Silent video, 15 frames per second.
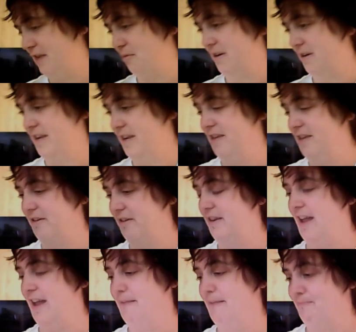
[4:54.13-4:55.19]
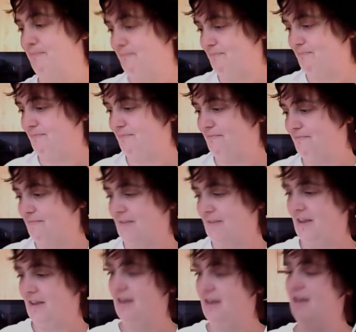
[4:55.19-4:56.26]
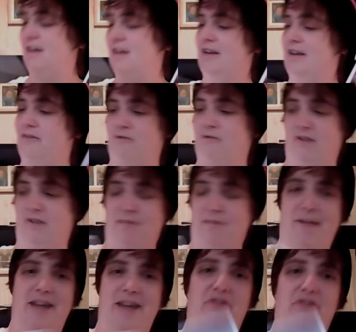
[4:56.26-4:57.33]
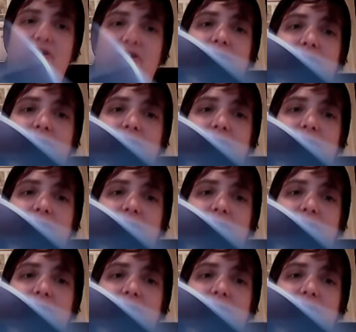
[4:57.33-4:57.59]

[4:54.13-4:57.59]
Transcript: one is again sort of like a match